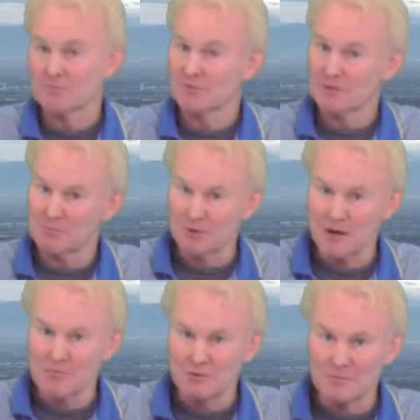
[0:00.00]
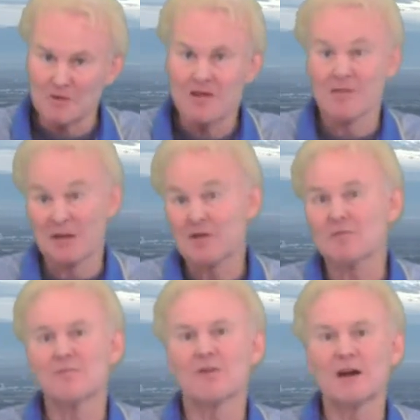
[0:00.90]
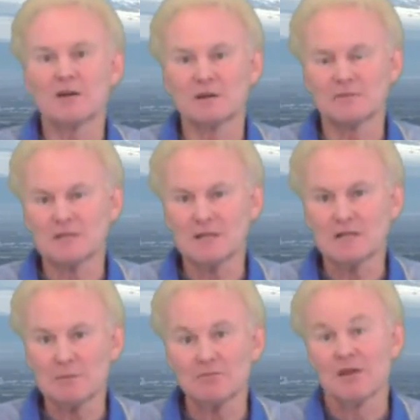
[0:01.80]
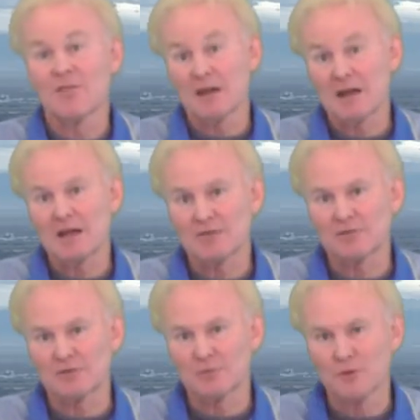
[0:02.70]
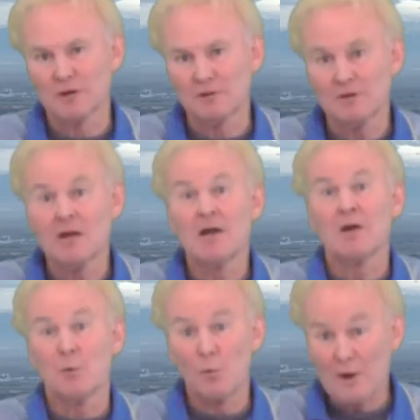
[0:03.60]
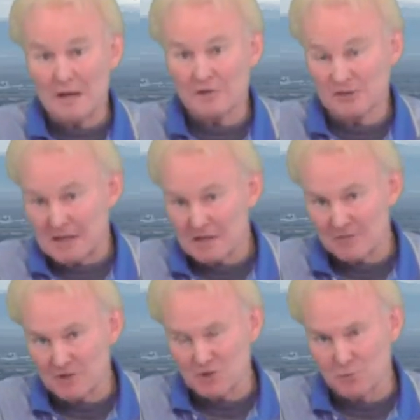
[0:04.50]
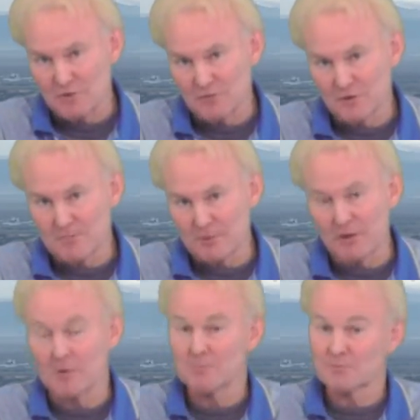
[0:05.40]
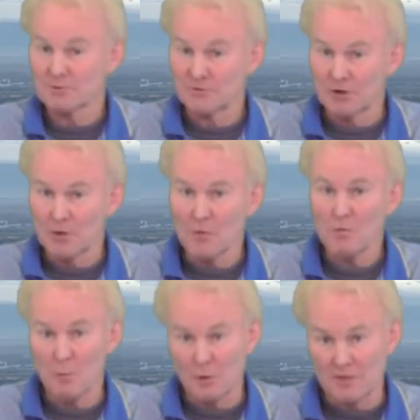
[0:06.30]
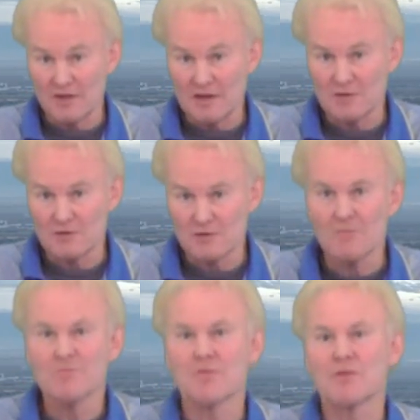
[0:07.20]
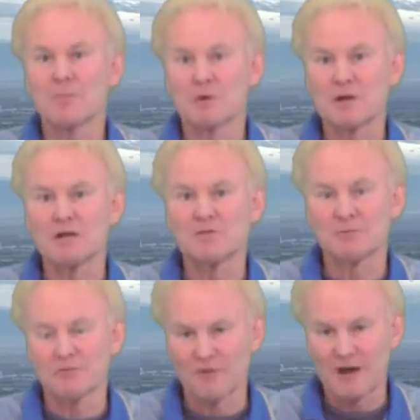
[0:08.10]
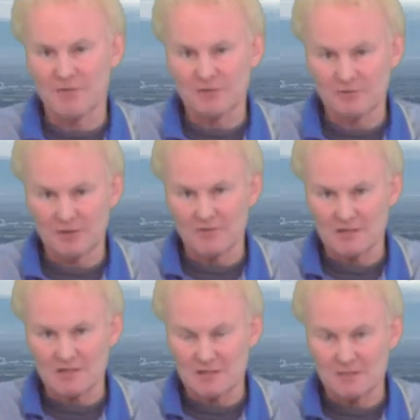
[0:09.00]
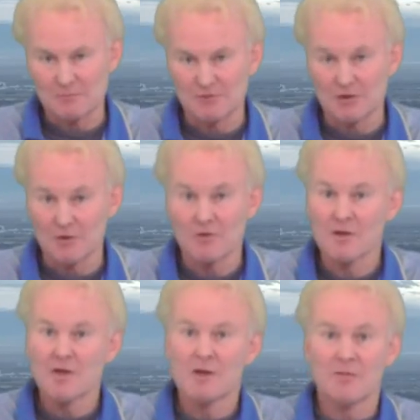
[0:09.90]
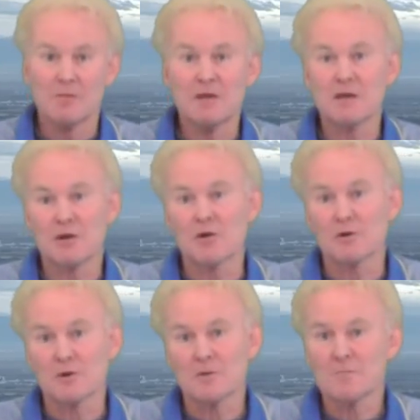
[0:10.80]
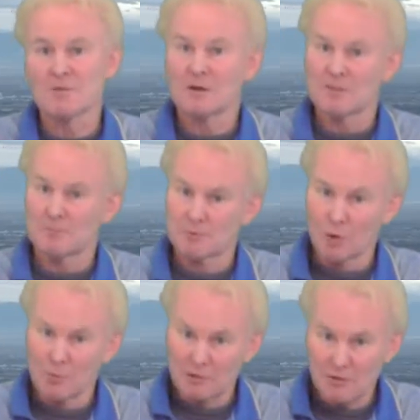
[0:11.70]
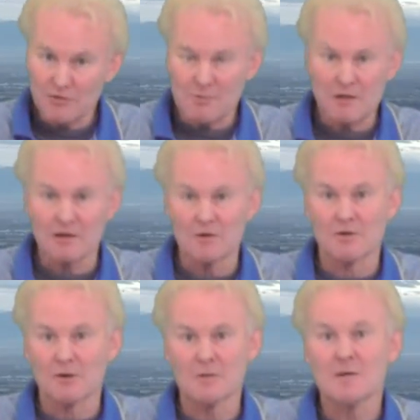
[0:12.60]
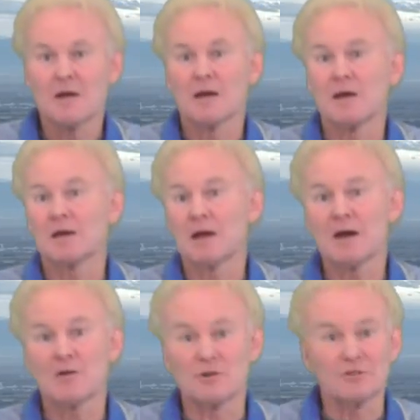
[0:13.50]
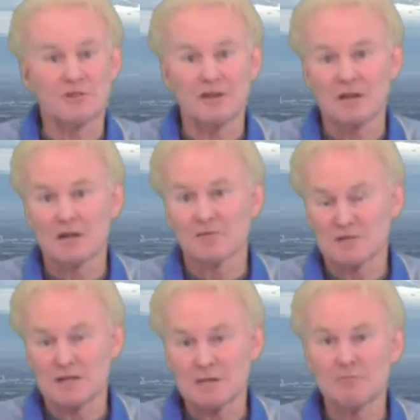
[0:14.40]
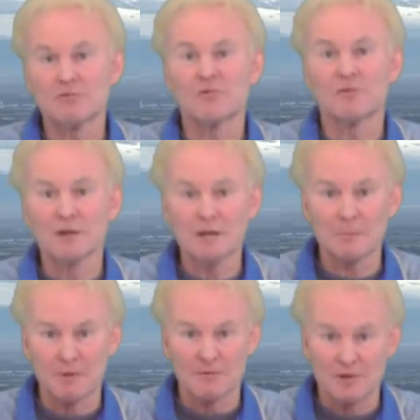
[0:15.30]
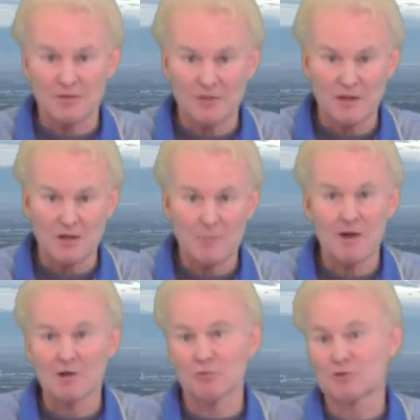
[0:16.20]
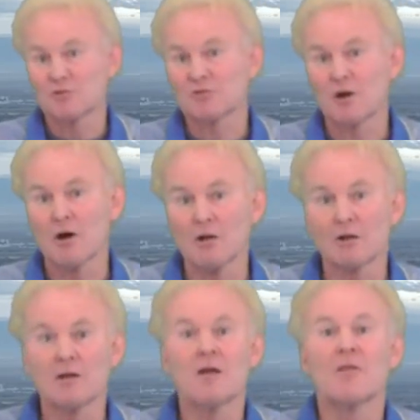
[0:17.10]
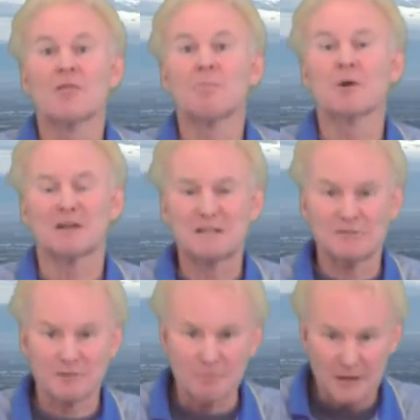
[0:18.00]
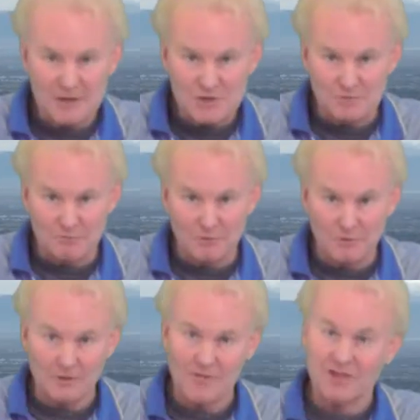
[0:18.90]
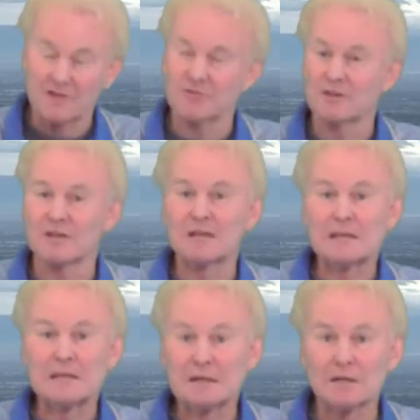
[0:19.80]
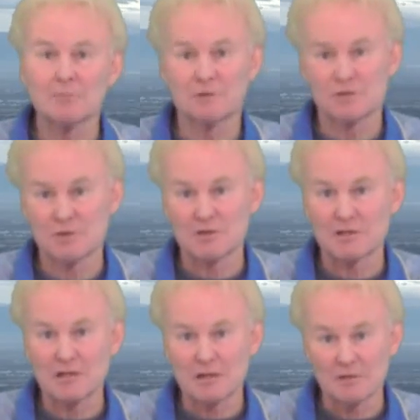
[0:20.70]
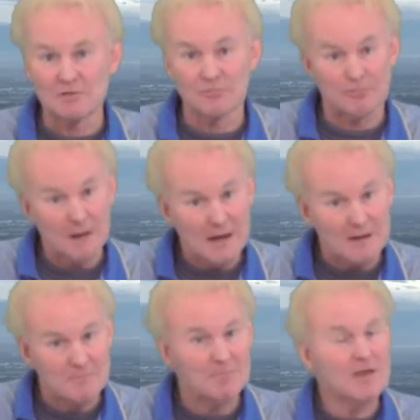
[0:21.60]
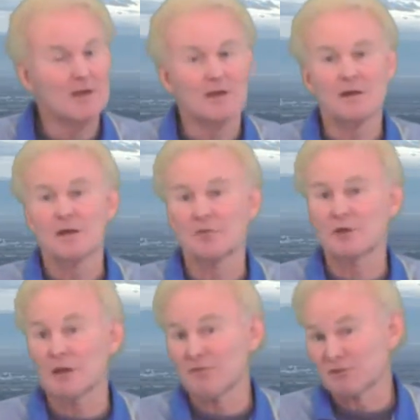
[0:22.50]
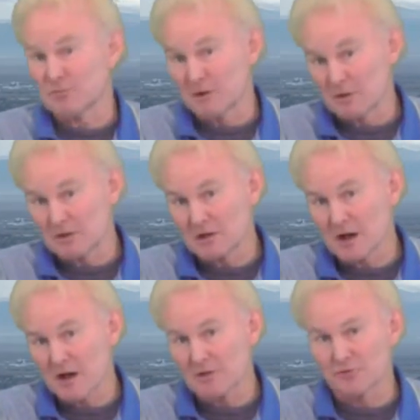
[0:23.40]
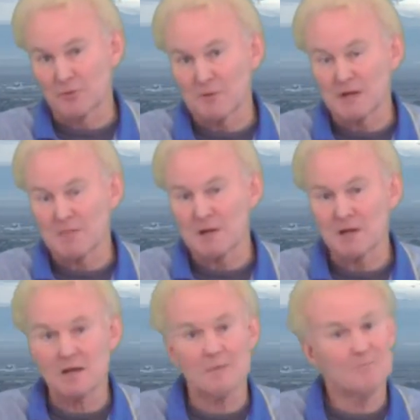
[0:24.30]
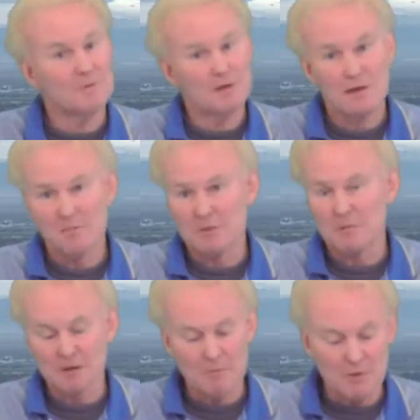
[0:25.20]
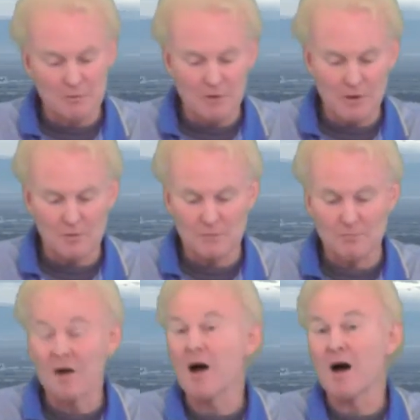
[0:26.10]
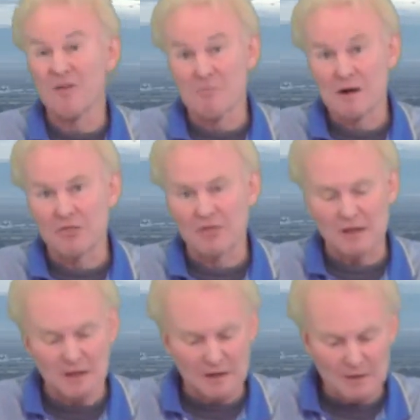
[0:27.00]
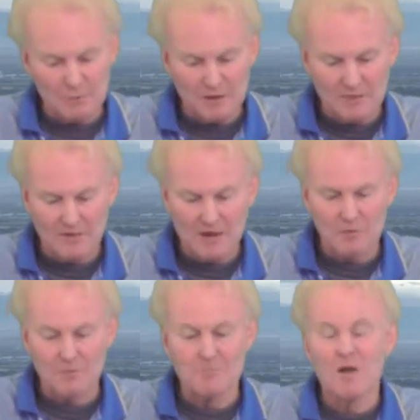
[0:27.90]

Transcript: The problem, they couldn't find enough teams that had 6-1 wins in Division I football. So what did they do? They bring in some 5 and 7 teams. So the mediocre go below the mediocre, and now you're just getting enough teams to fill up everything, and you might as well just call it the Participation Bowl. I think it's getting a little bit too ridiculous, but if it's a good cause for money making, maybe I'm all wrong of my thinking anyway on that one.